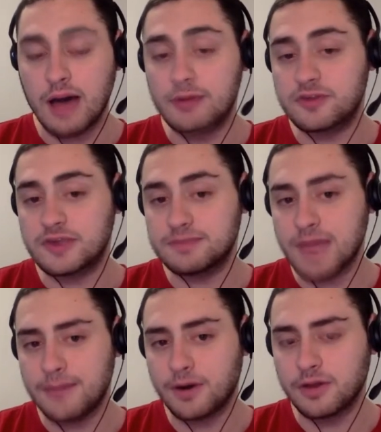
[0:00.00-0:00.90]
I'm going to skip
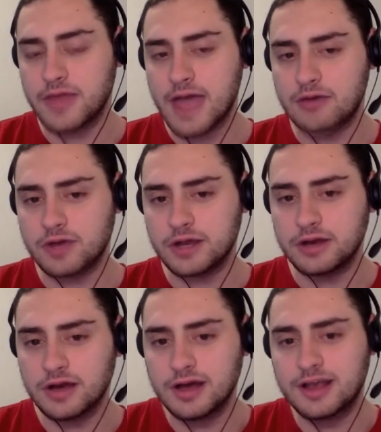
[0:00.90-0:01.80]
that part of the ad
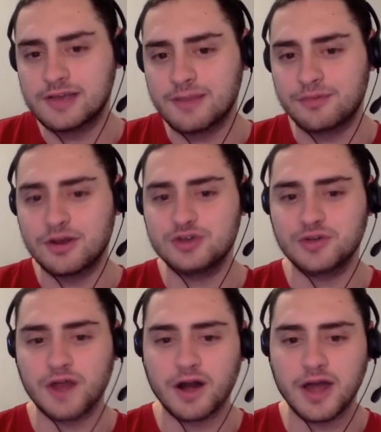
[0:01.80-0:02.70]
read because I'm pretty
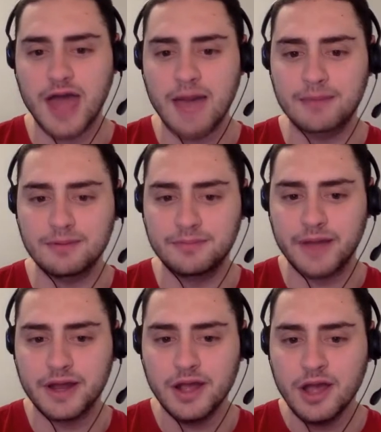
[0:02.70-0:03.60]
sure that already happened.
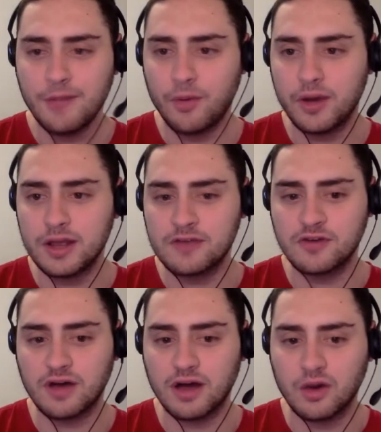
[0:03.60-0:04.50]
But point
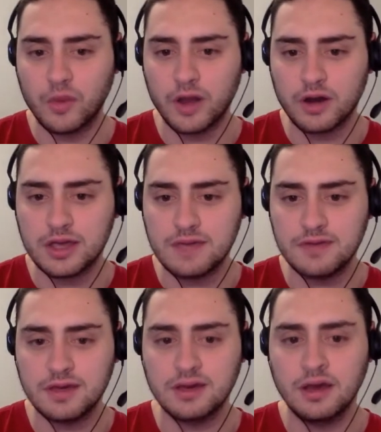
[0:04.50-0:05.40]
is, we are
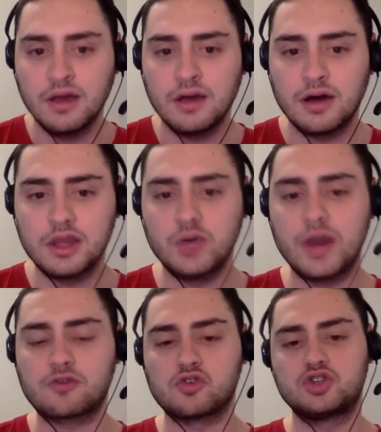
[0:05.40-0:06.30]
giving you
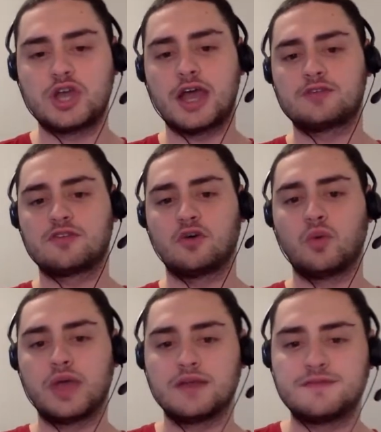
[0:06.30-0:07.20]
an extra chance to
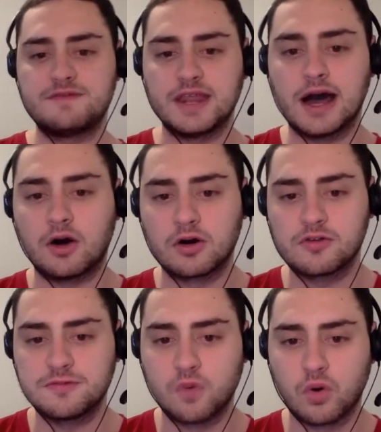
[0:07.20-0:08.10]
win
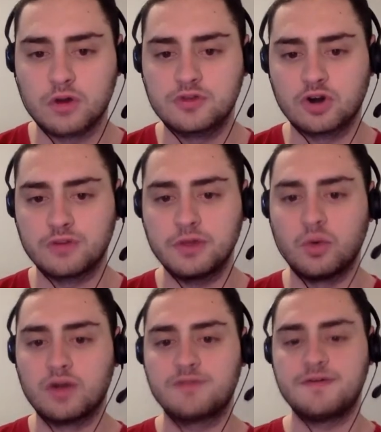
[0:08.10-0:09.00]
$50 for Derby
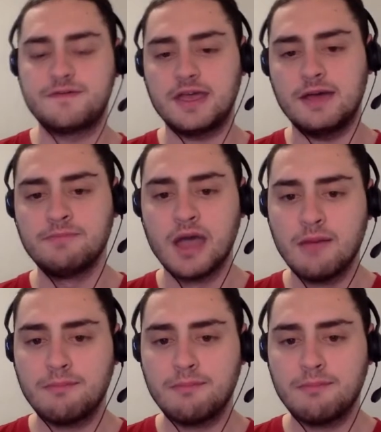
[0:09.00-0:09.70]
150.